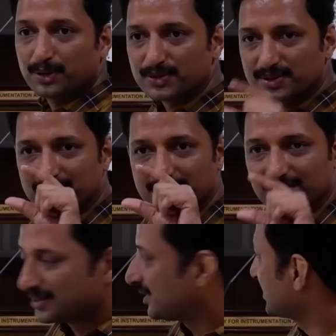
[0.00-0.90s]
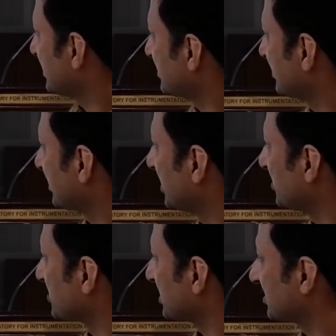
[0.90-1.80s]
because the distance
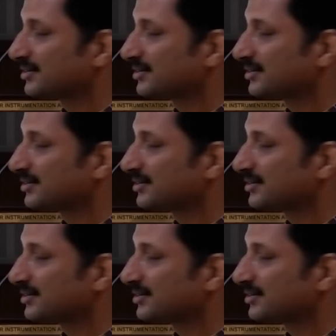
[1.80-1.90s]
reduced.